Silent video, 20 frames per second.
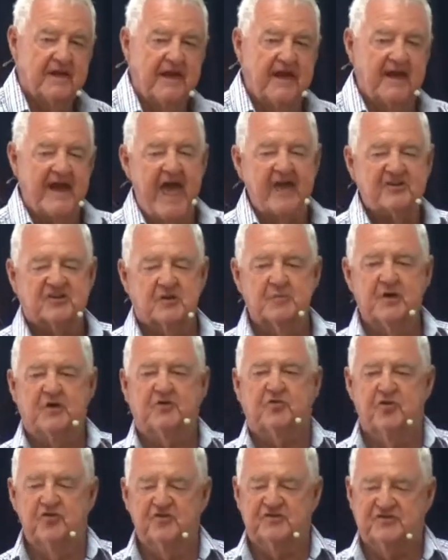It has to be
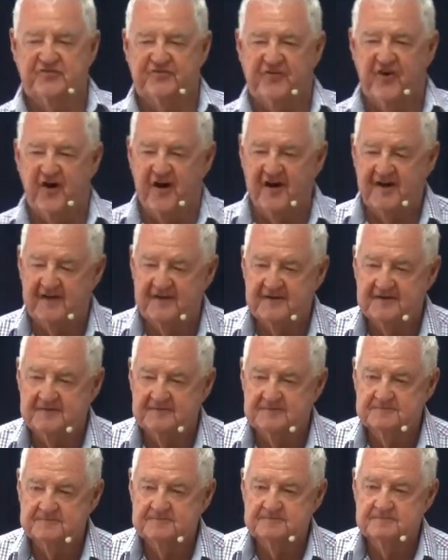crucified.
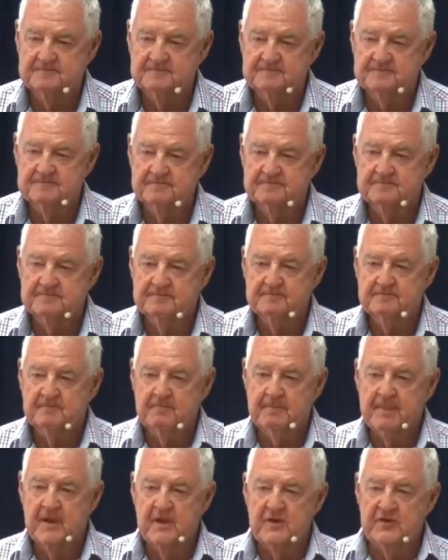
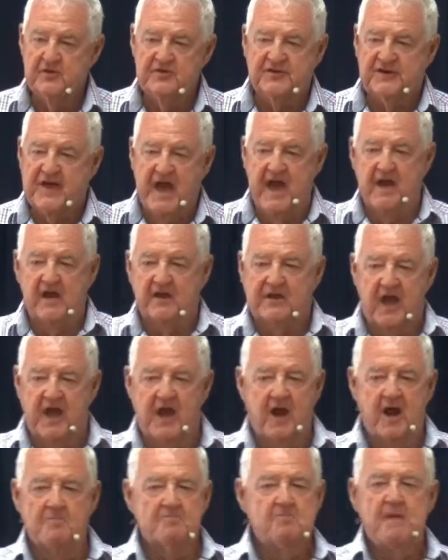You
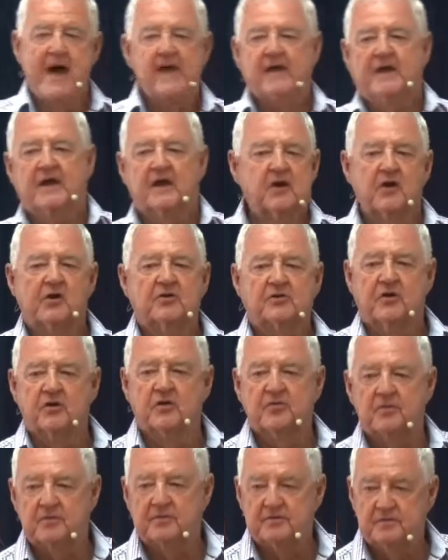cannot make it look
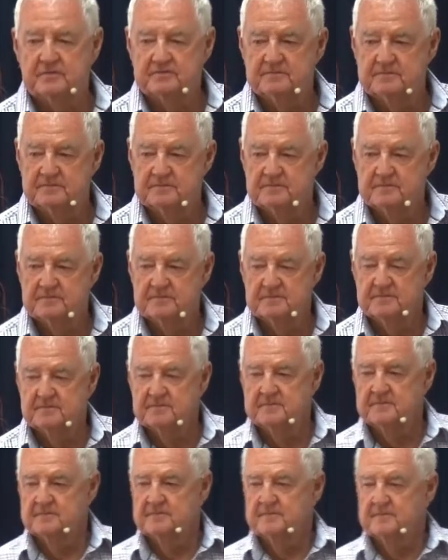good.
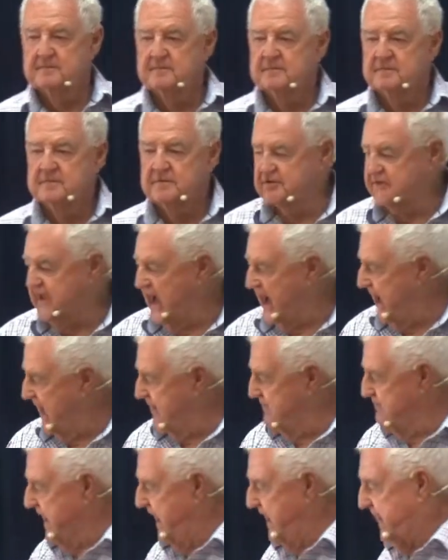You
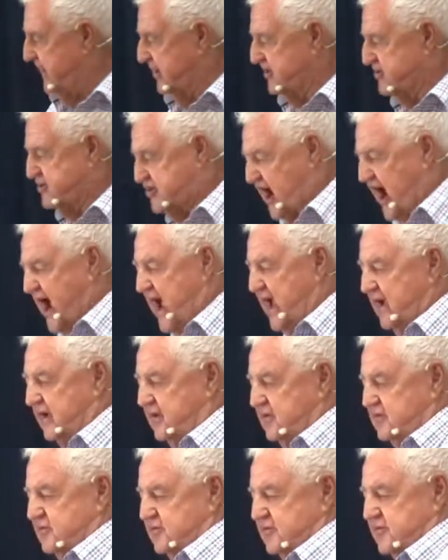can't make it
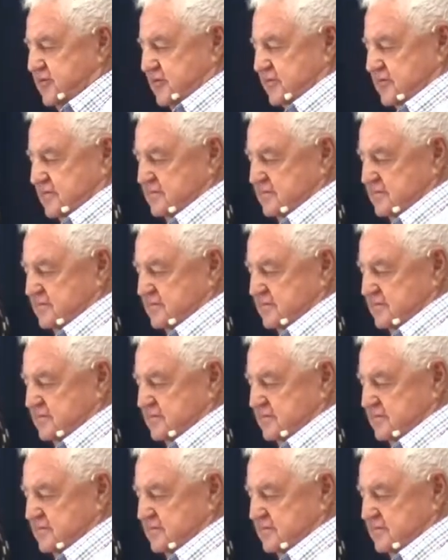change.